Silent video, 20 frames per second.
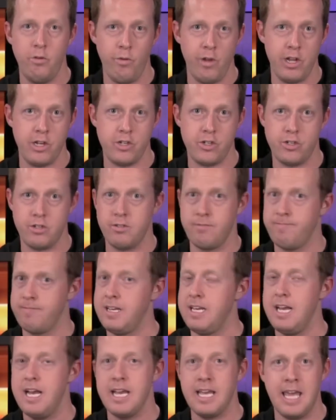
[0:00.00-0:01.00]
which,
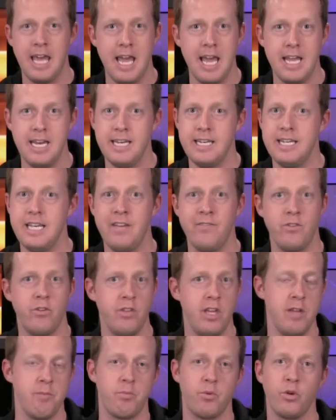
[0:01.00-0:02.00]
again, even
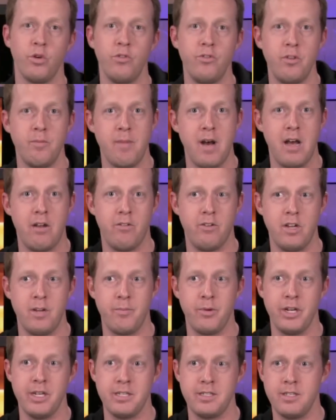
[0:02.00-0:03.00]
though they improved the model
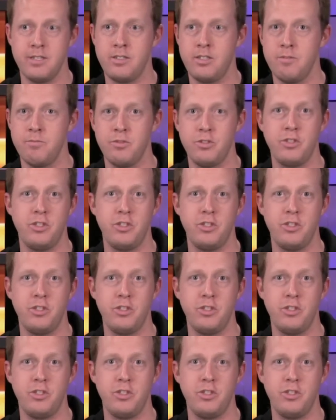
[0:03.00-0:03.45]
numbering system,